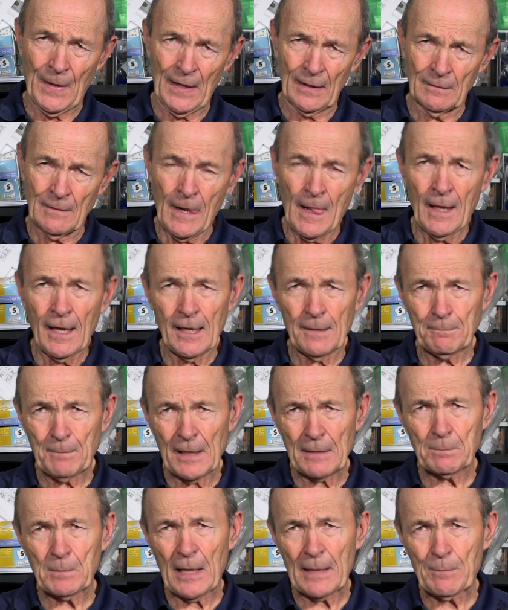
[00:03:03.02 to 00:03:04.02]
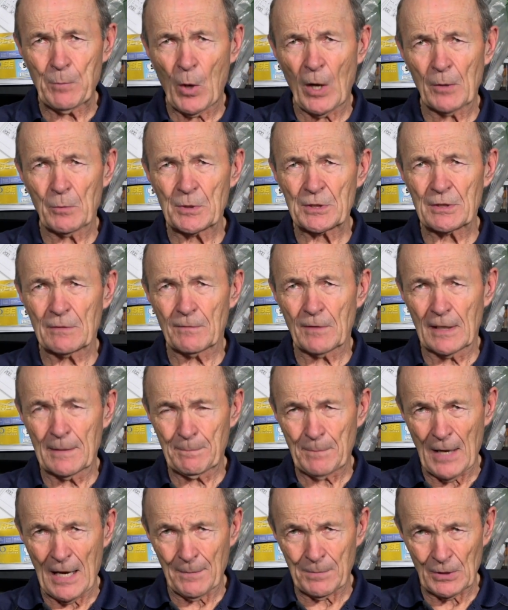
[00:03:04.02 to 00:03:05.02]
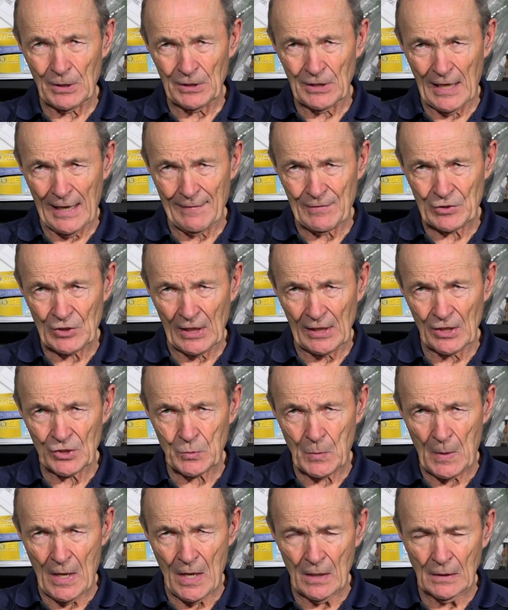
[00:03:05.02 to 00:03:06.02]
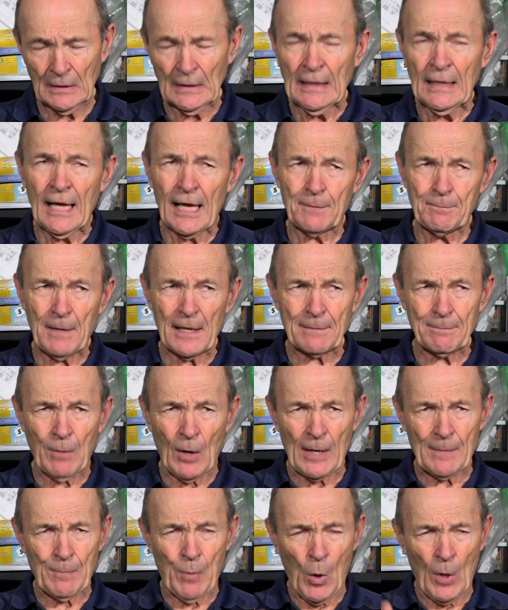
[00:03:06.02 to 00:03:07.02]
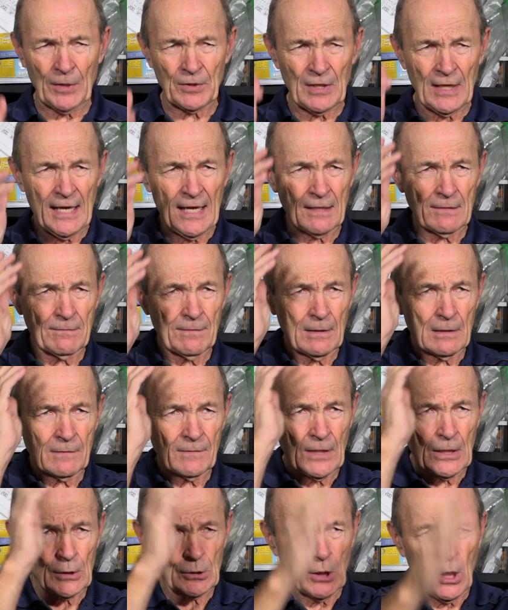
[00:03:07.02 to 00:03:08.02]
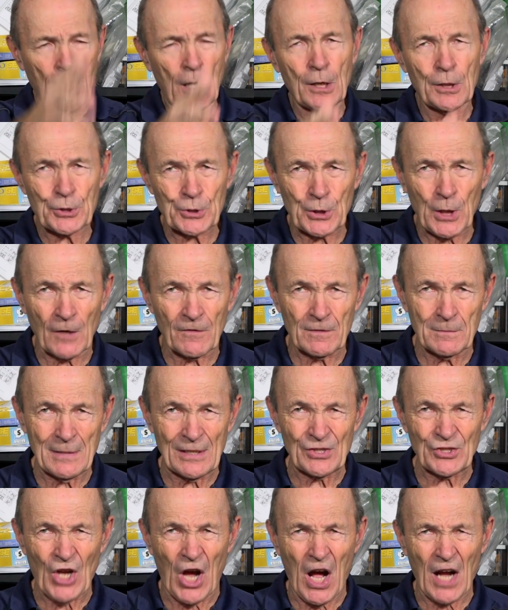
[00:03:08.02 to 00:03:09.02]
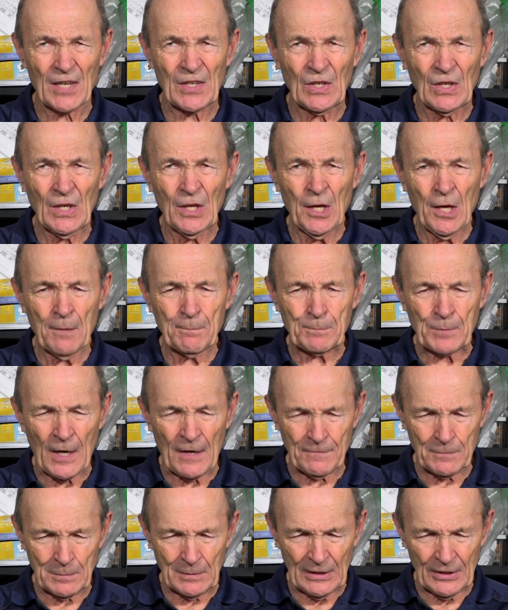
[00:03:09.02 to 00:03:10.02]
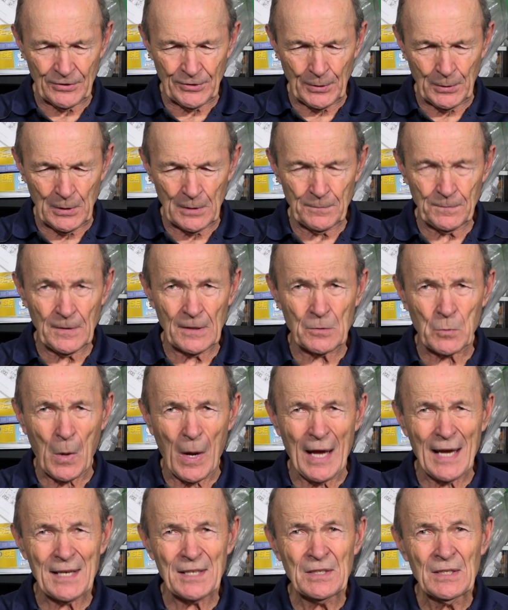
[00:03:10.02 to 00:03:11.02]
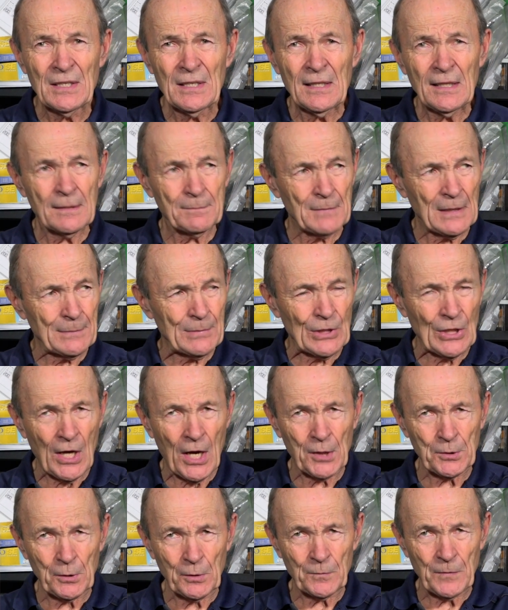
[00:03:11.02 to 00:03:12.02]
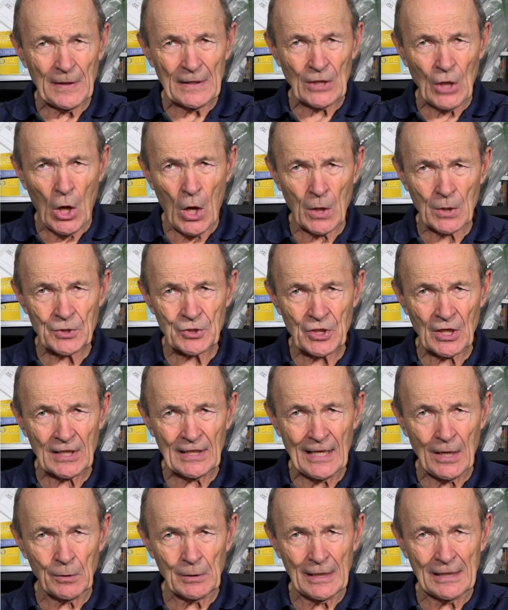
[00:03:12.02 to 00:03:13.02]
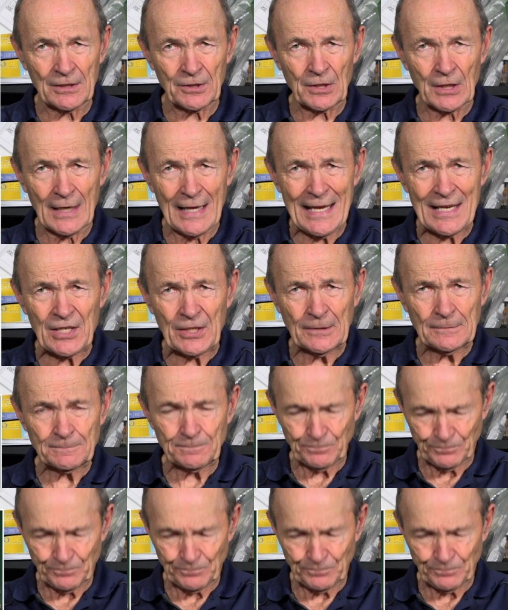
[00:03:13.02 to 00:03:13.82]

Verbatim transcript: Bay. And Big Bay Point was a very popular dive site as well. At Big Bay Point, they had a very, very large government dock, probably 30 feet wide, maybe 100 feet long, sticking out into the lake.